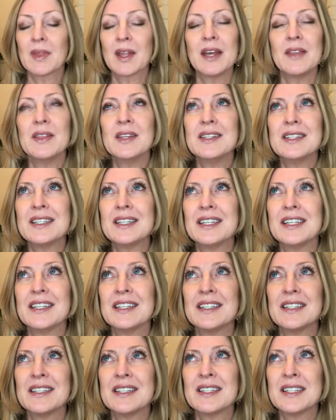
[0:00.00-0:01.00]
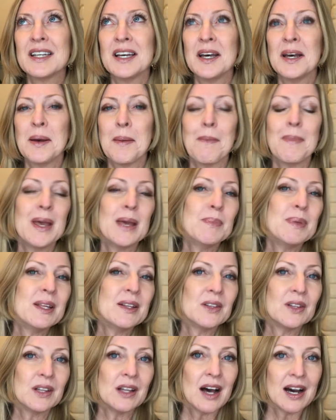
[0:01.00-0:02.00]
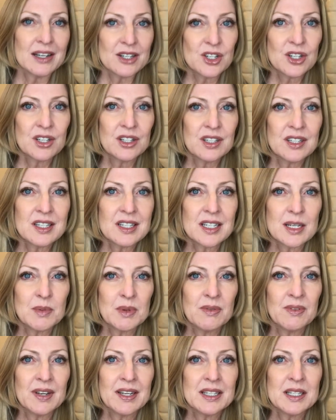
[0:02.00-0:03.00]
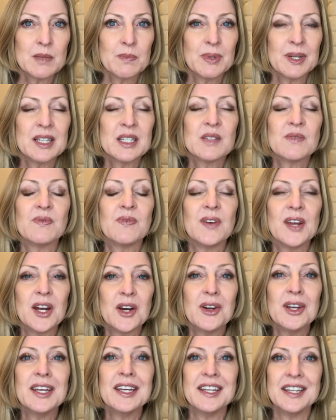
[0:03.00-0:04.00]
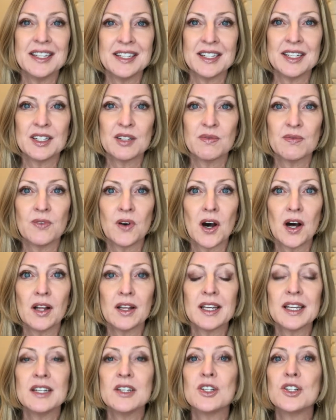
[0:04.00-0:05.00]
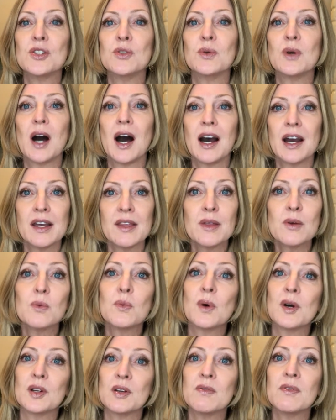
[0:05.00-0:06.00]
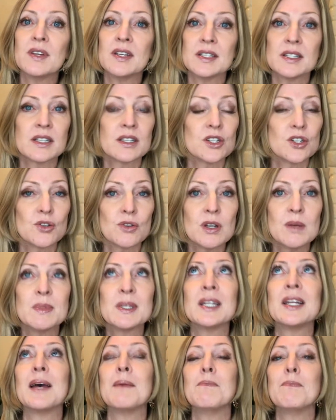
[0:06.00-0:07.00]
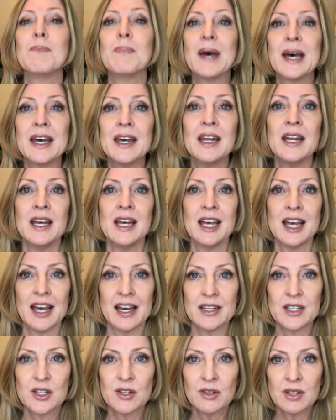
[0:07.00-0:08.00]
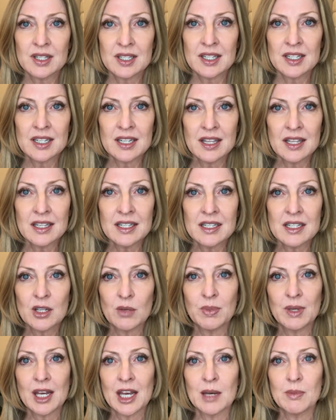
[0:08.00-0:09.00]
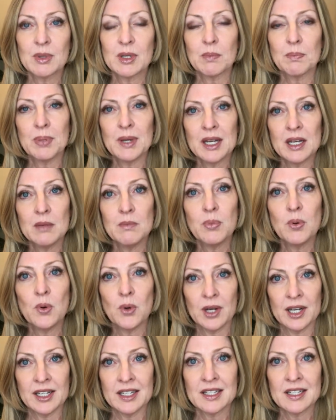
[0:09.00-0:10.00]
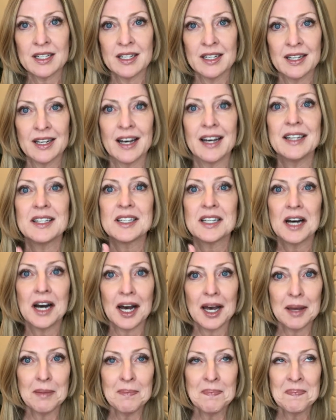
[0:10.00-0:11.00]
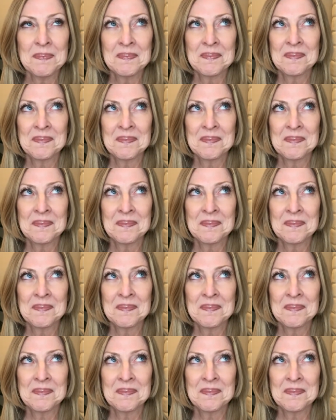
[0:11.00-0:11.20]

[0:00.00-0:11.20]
And this is maybe logical to some of us, but it's very easy to fall into either one of these extremes. And I bet as you listen to this, you'll be able to pinpoint a time,